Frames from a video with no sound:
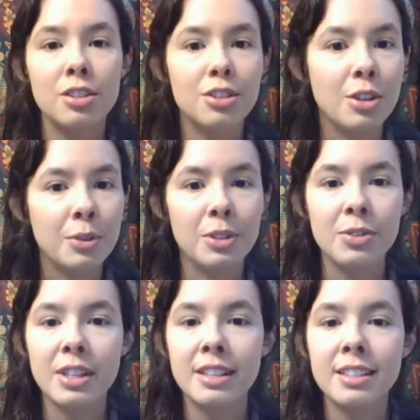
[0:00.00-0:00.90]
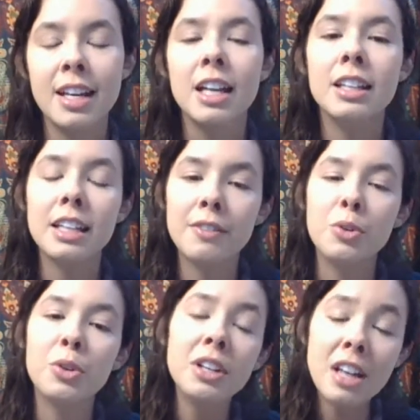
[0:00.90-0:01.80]
Don't use it. Like, if
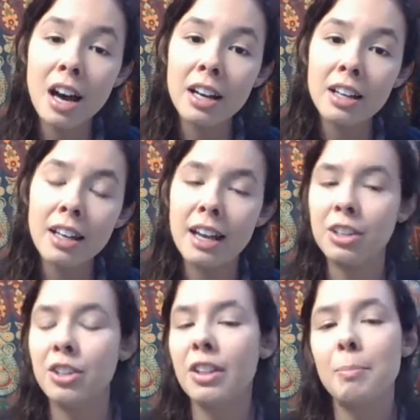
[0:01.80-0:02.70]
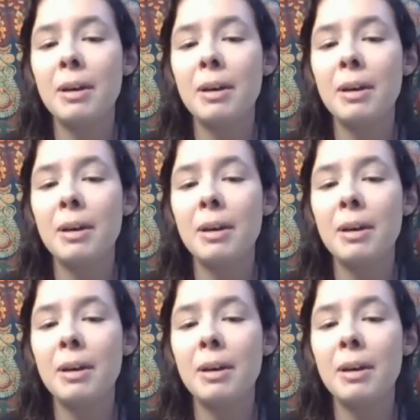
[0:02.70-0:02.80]
you're young and you're like,